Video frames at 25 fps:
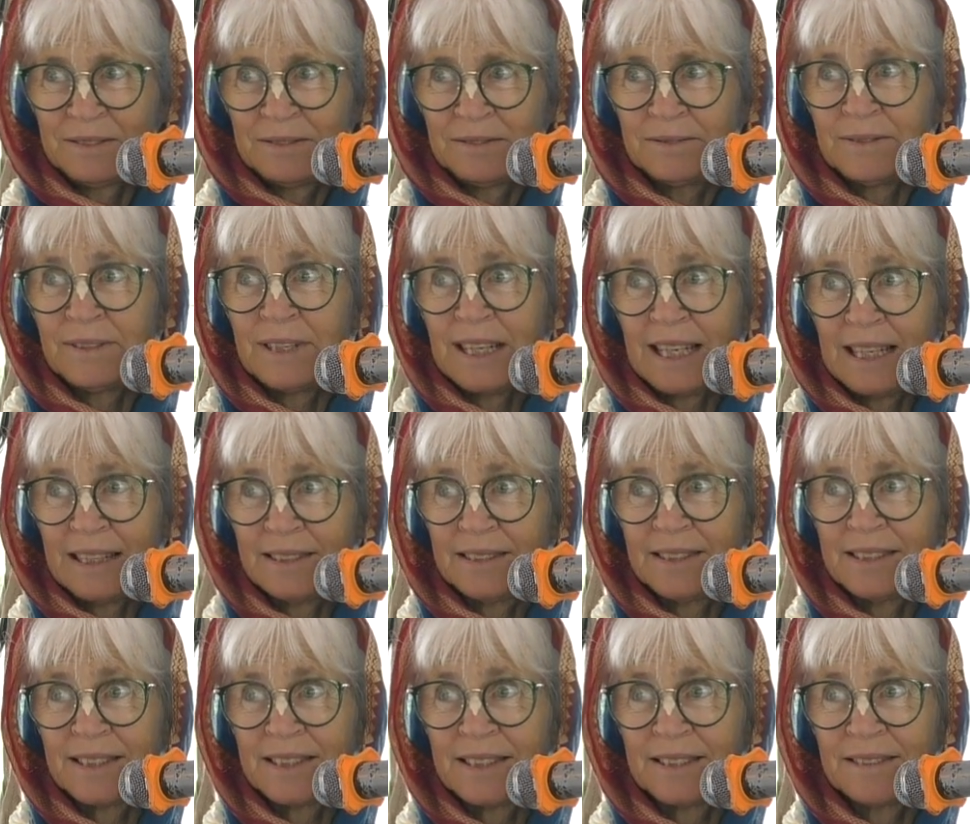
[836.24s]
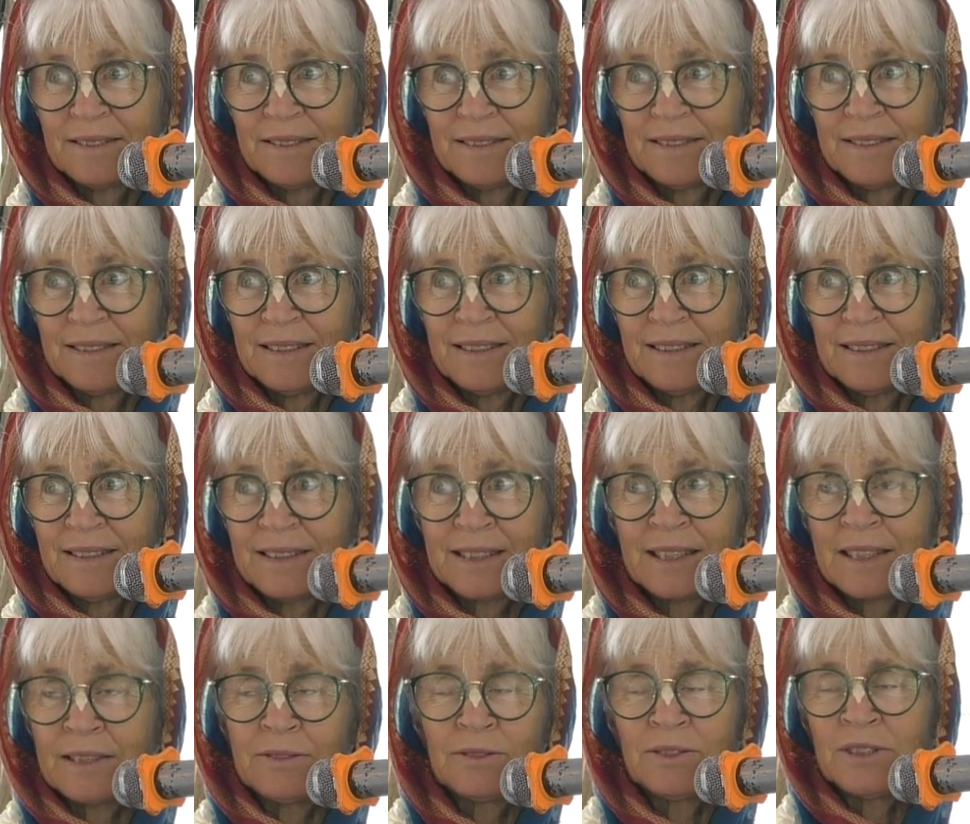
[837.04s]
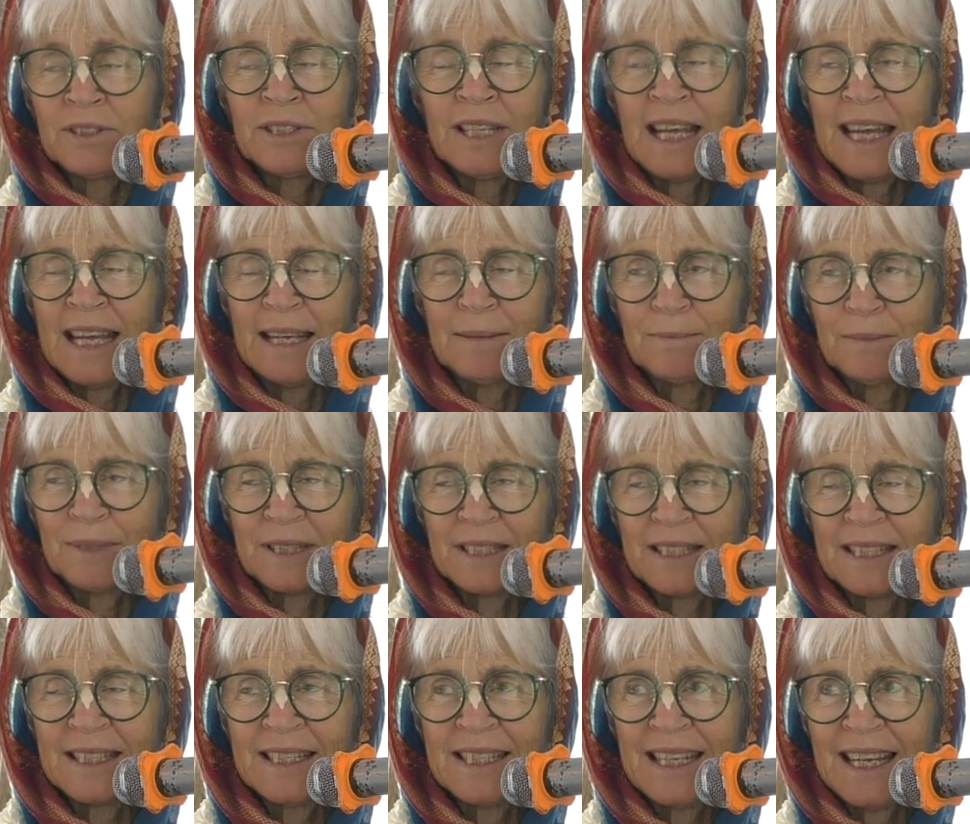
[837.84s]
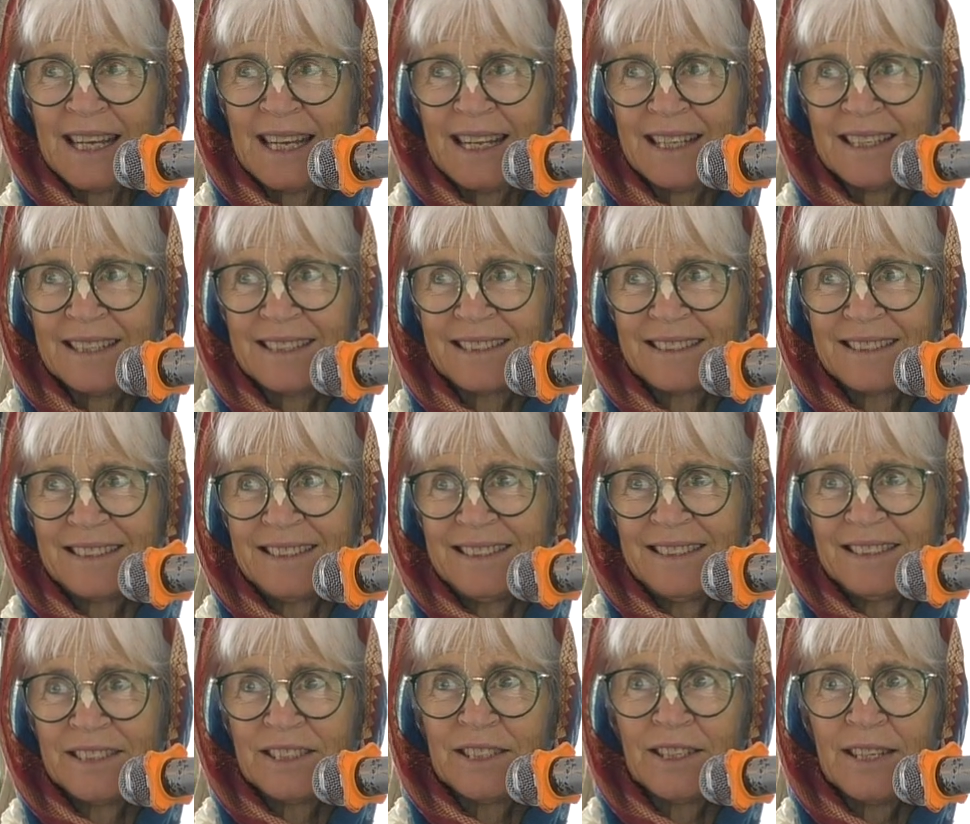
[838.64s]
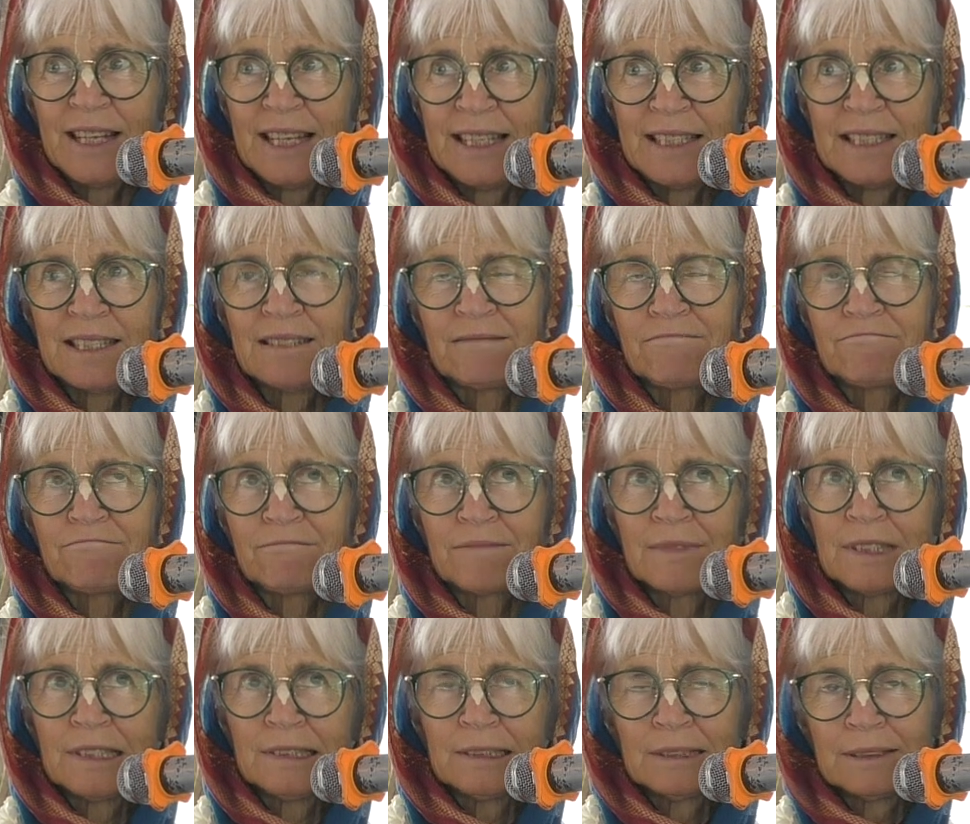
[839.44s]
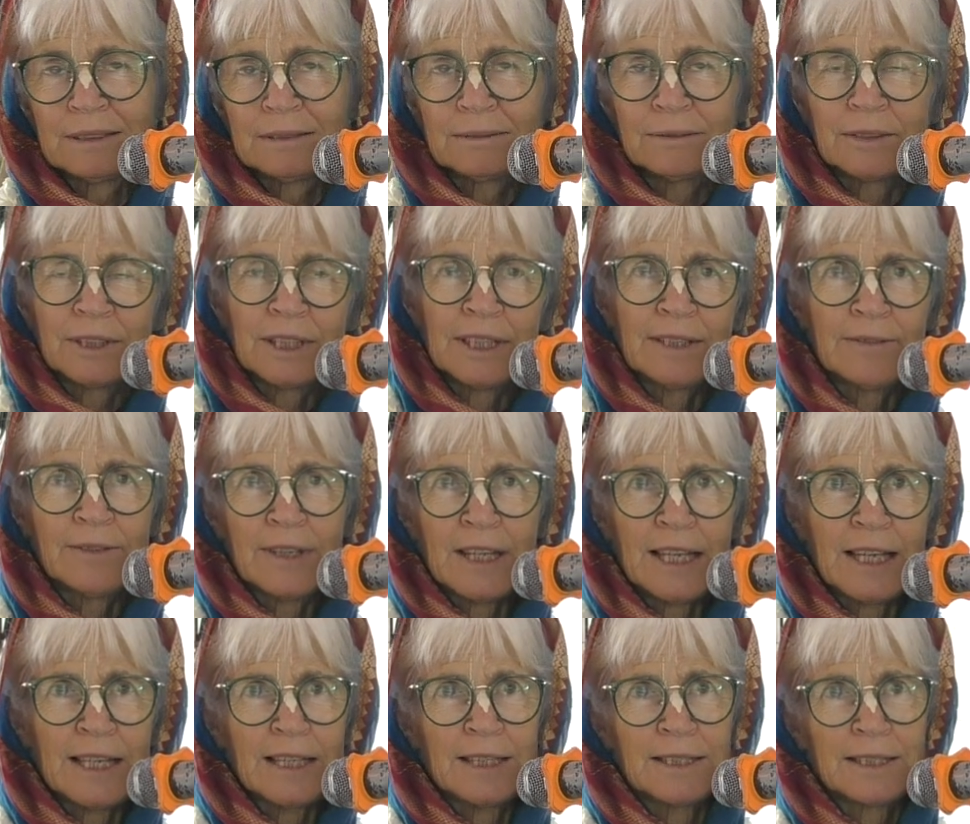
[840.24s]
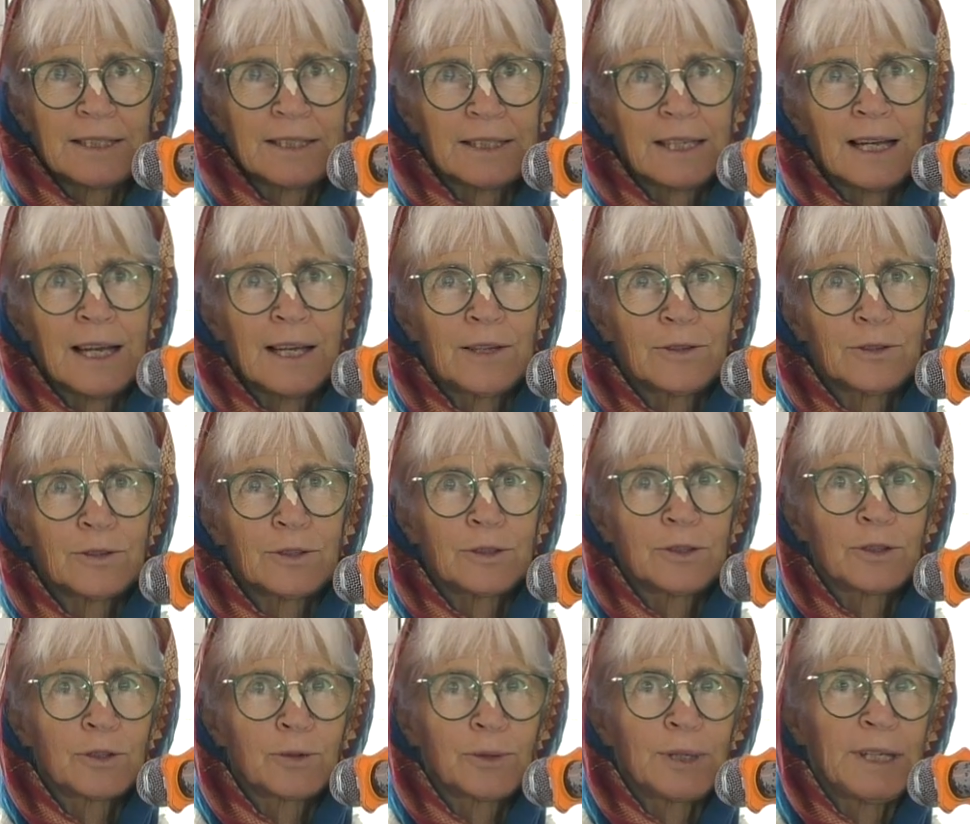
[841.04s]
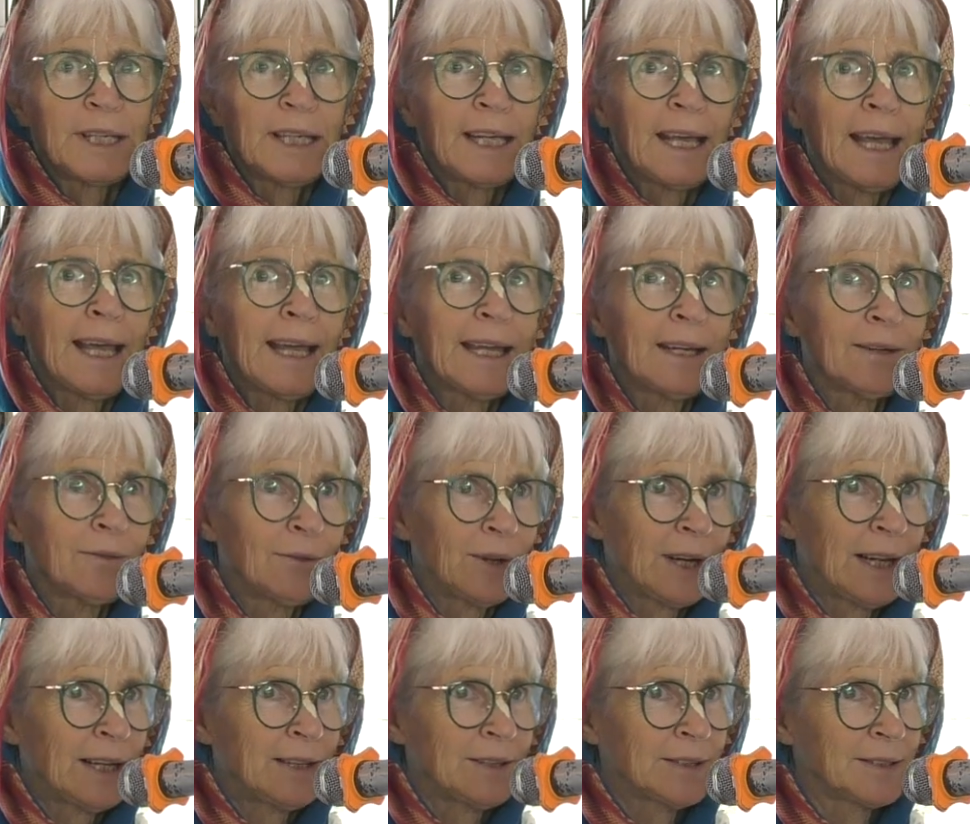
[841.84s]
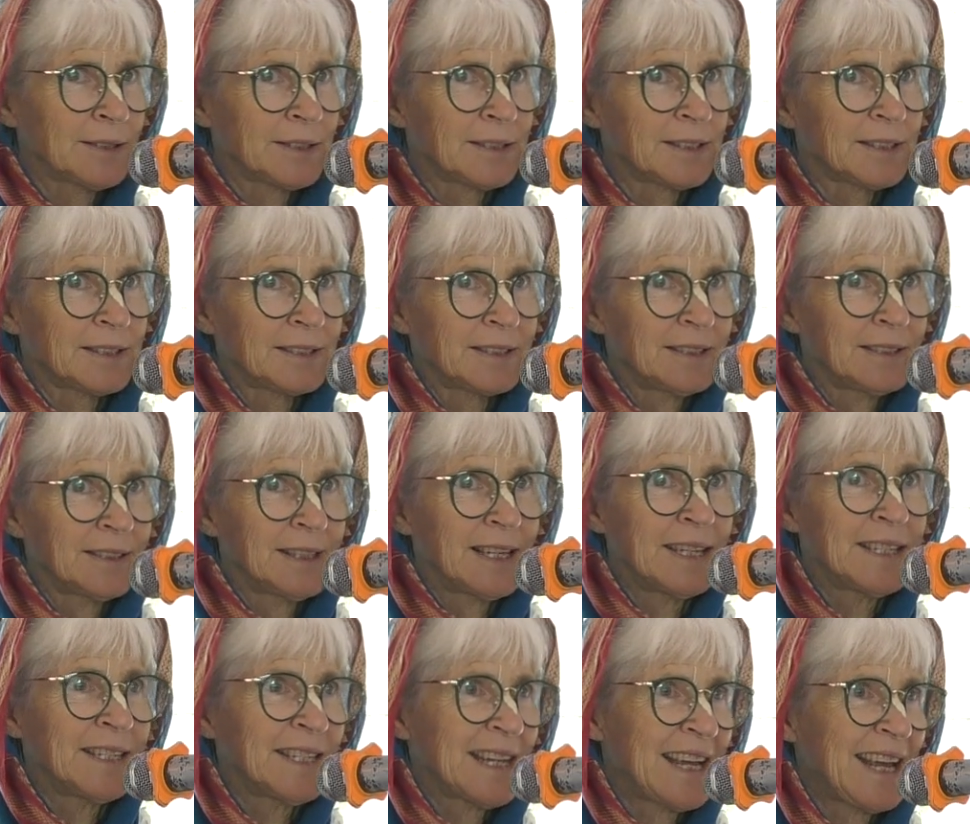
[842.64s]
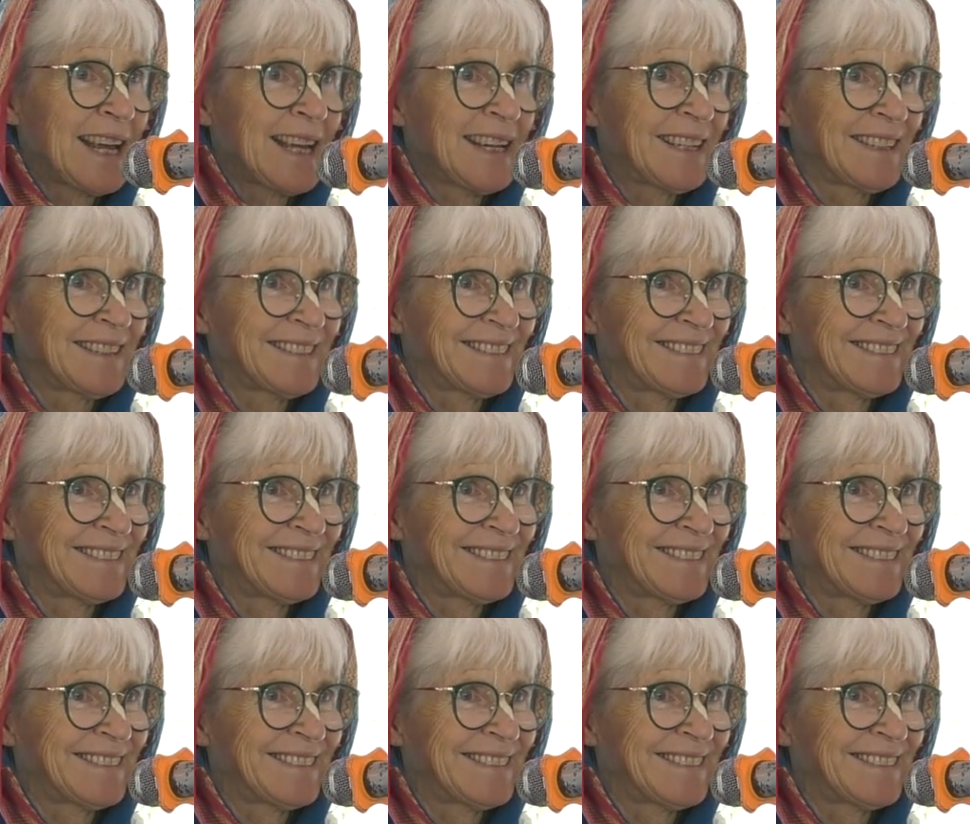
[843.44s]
rounds, names a day. So that's whatever that is, 128 rounds a day.